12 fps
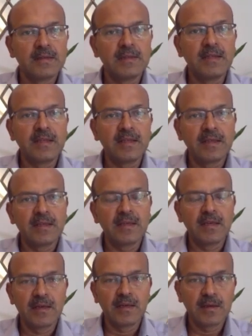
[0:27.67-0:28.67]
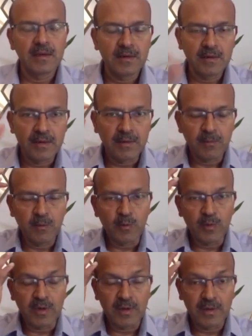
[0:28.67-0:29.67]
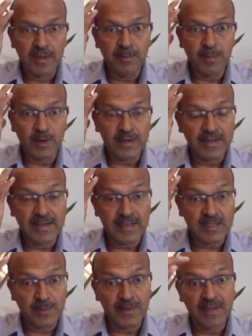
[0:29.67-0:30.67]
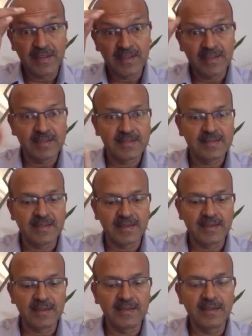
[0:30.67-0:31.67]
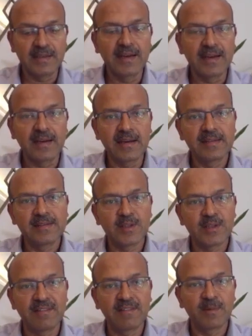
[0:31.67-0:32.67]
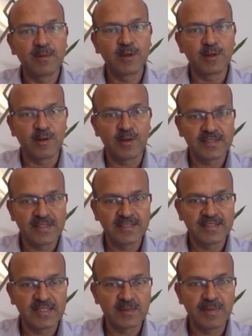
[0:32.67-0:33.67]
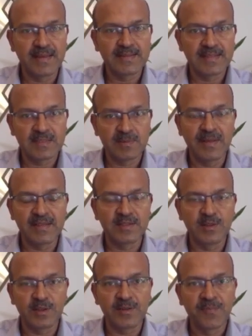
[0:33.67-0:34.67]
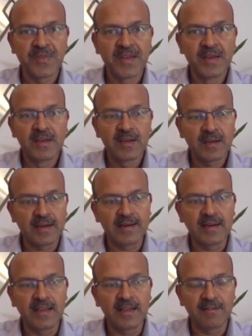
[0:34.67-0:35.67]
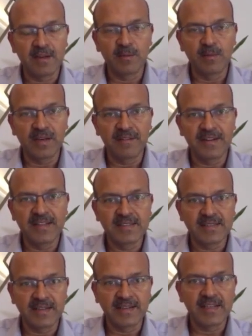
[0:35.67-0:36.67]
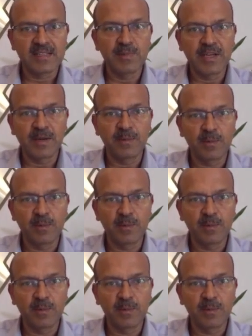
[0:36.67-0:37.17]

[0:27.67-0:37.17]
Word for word: The important aspect here is that the guidelines are developed on consensus basis based on currently available evidence, and it has become a